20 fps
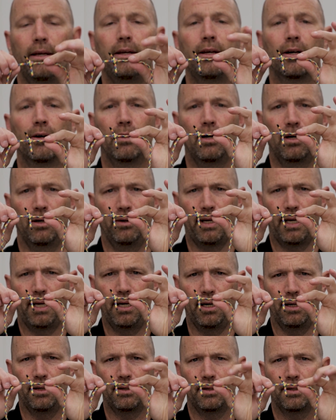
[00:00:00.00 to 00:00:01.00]
your own
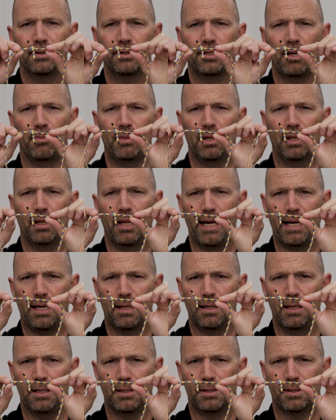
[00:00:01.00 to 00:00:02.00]
here, something
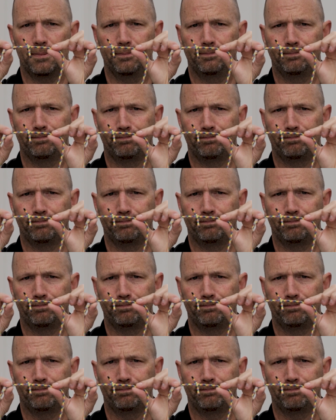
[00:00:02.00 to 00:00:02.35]
like this.